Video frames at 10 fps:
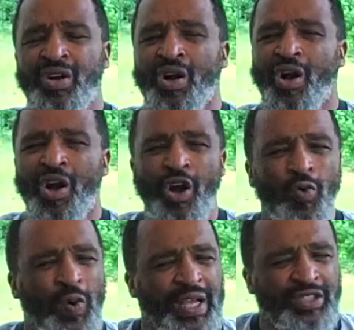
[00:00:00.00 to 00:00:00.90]

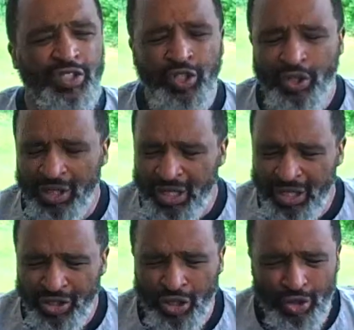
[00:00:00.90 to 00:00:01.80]
always
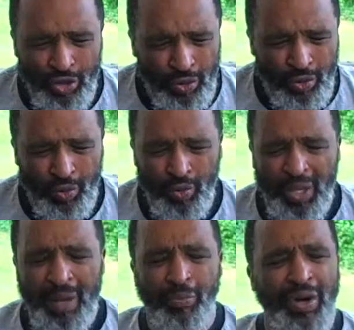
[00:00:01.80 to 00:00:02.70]
looking to do
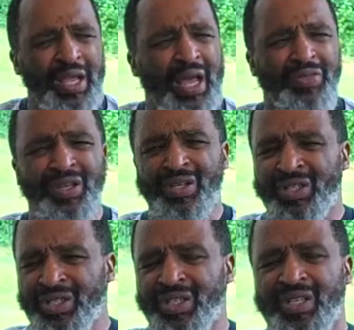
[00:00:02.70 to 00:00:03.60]
and bring out the
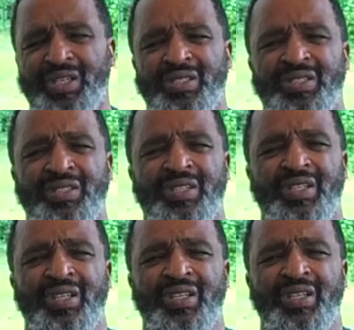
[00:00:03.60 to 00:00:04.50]
good.
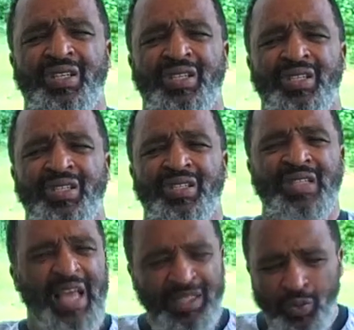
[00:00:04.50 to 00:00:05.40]

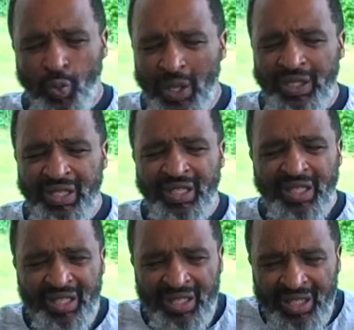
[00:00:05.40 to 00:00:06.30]
That's what
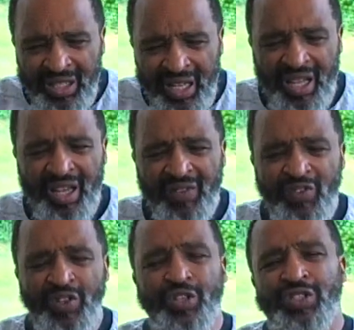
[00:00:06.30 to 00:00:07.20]

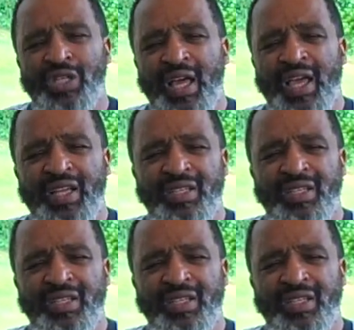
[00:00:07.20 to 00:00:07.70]
love looks like.